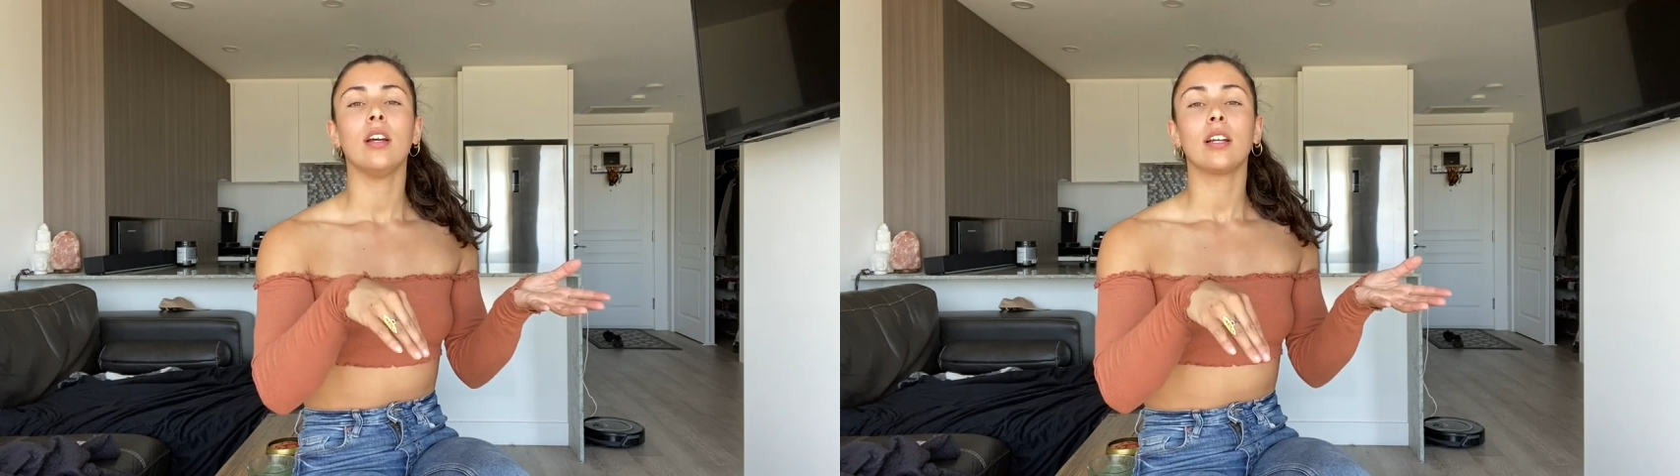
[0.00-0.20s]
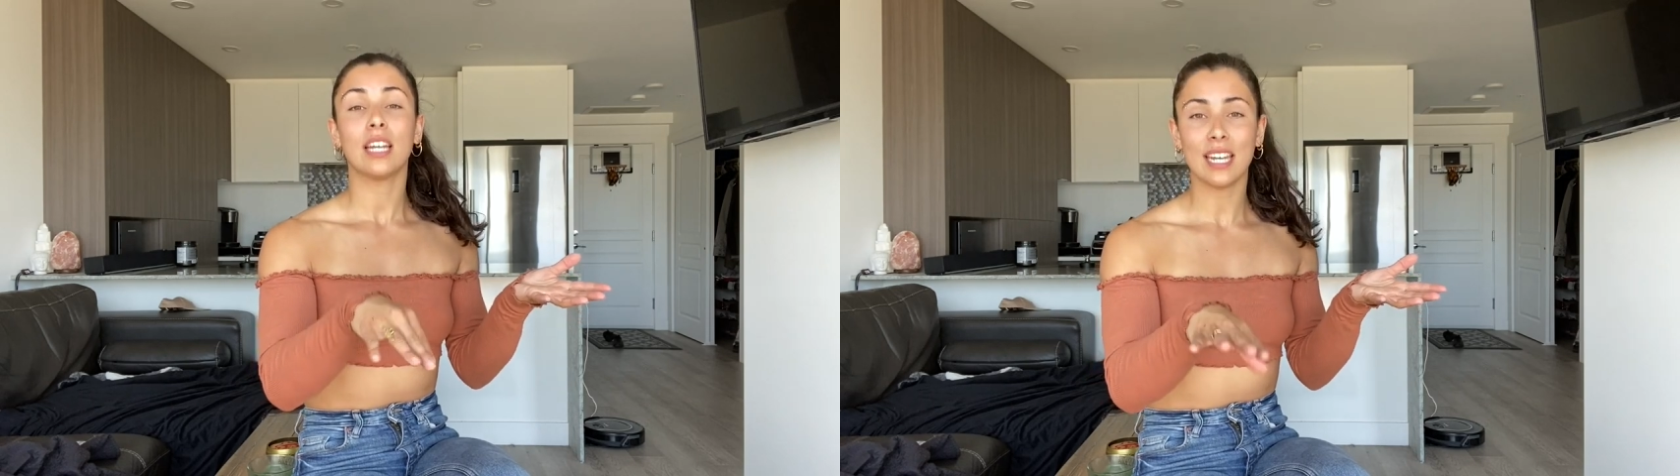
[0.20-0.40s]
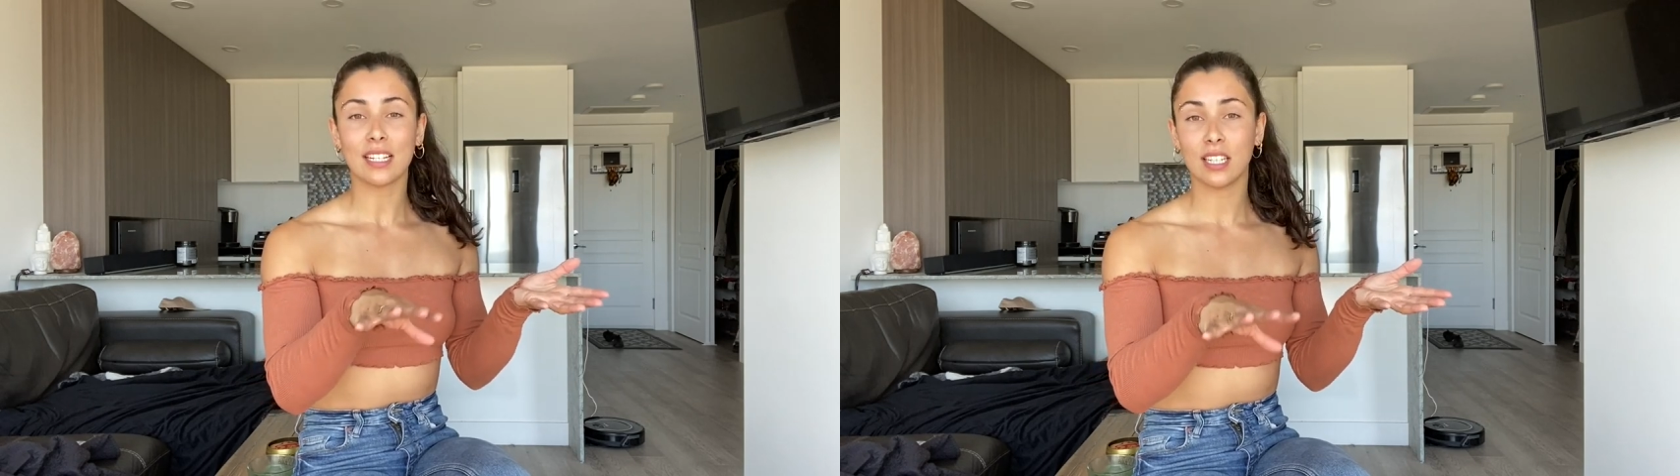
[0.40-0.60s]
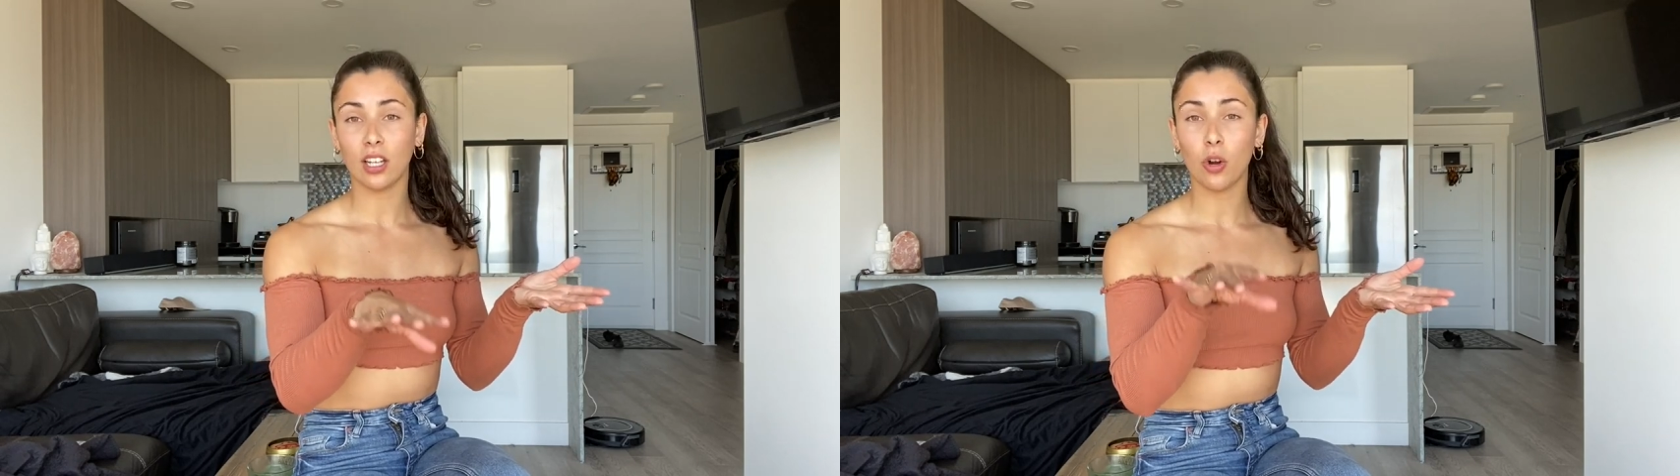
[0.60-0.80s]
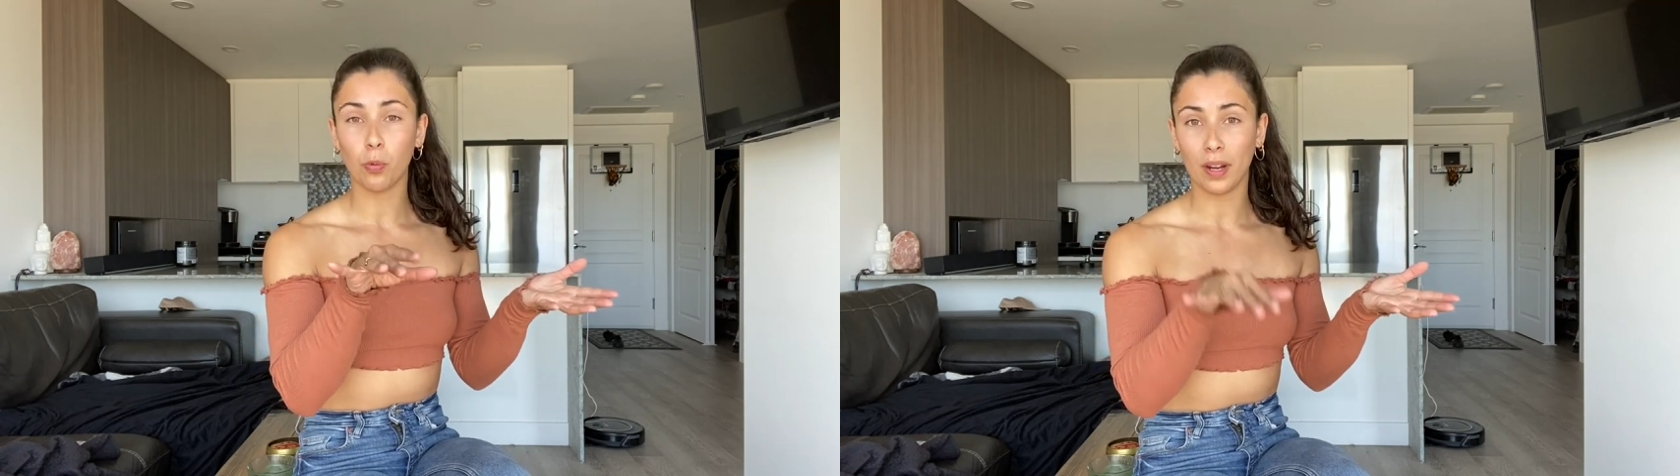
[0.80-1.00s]

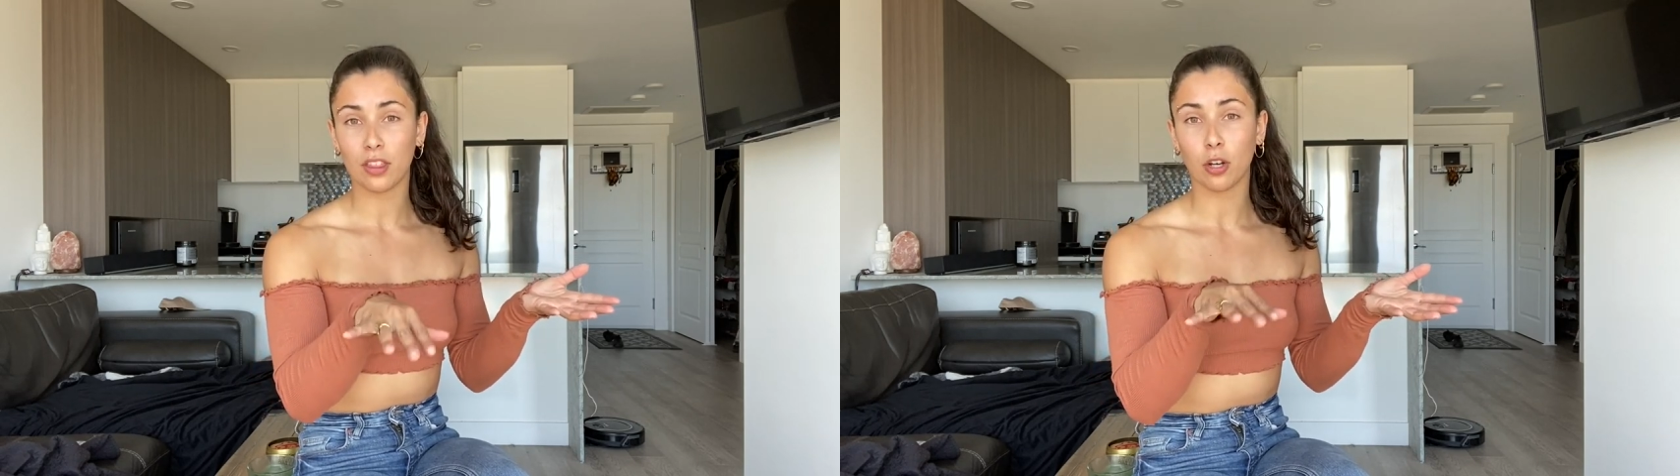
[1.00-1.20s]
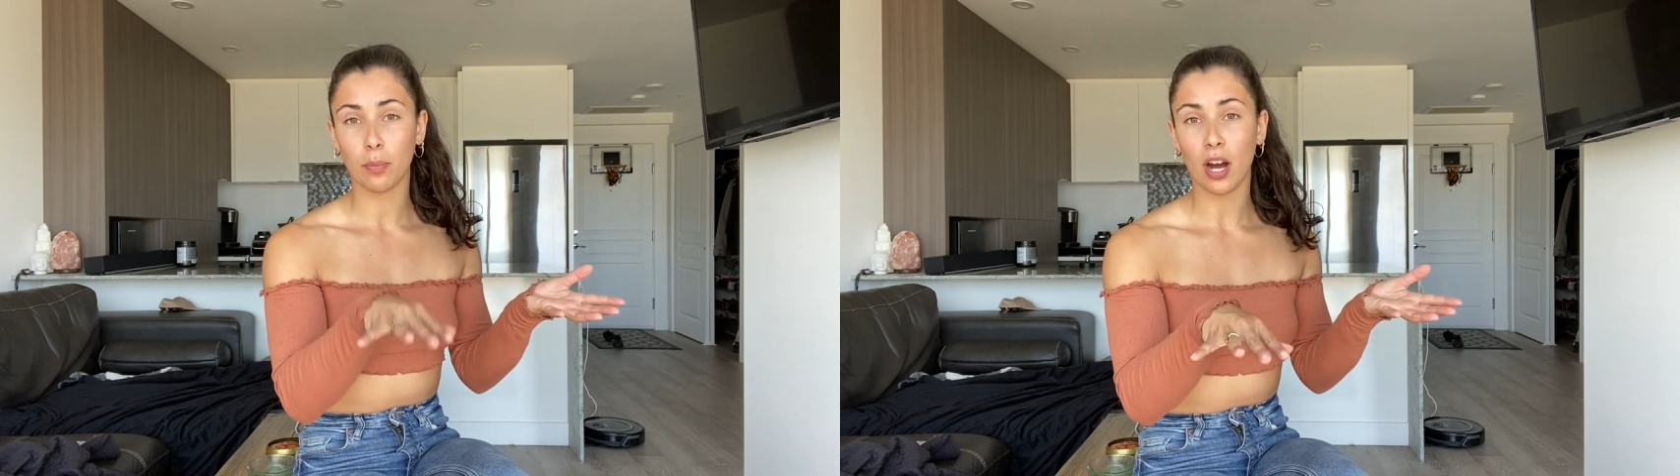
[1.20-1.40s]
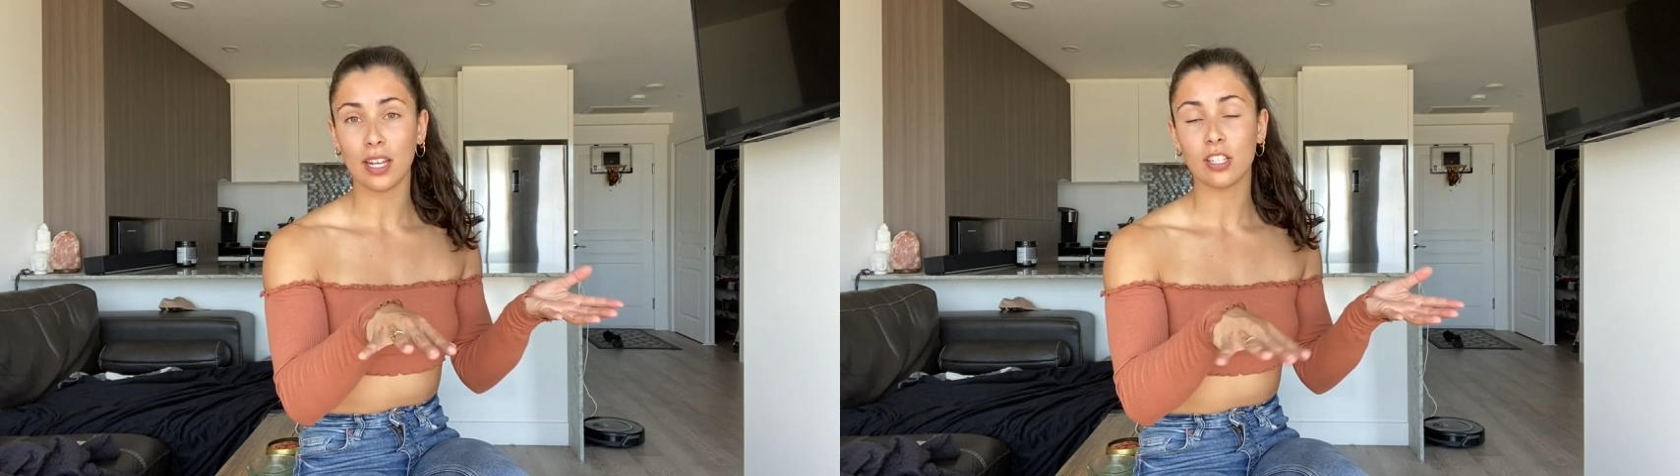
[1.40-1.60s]
connecting with your body.